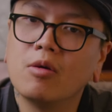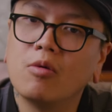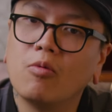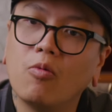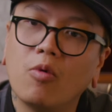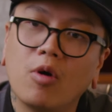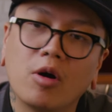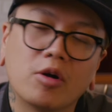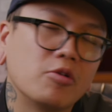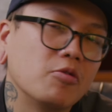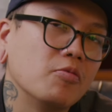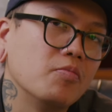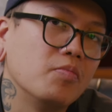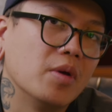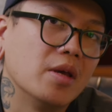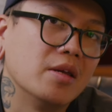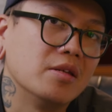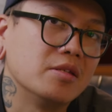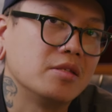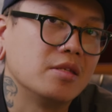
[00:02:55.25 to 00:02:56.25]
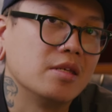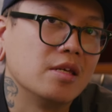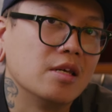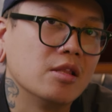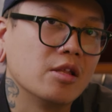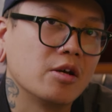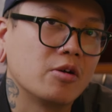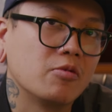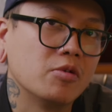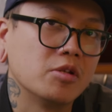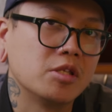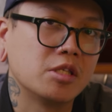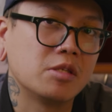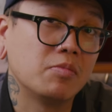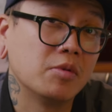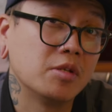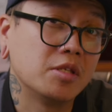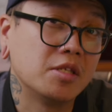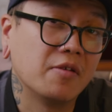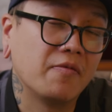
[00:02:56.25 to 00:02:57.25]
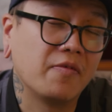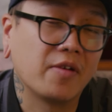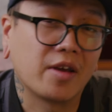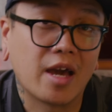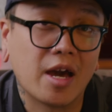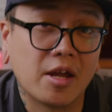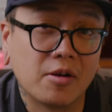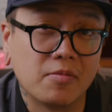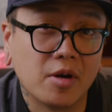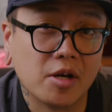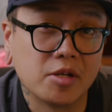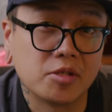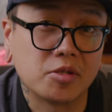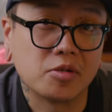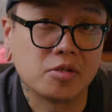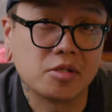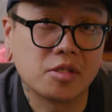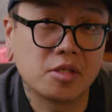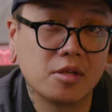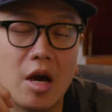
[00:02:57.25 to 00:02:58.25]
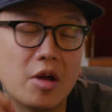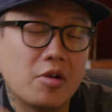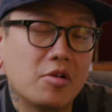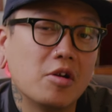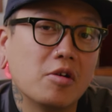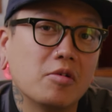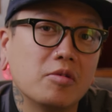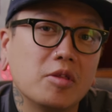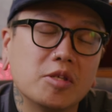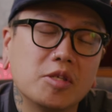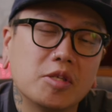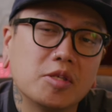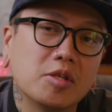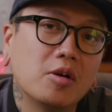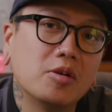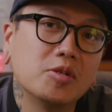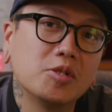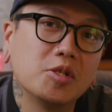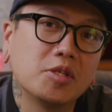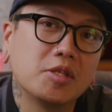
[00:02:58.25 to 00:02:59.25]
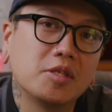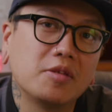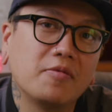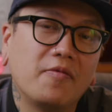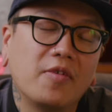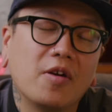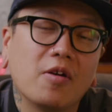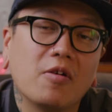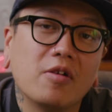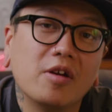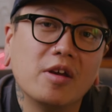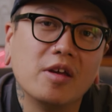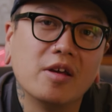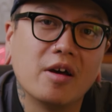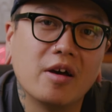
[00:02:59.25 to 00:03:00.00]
water-based e-liquid specific atomizers. I don't know, this is all just very,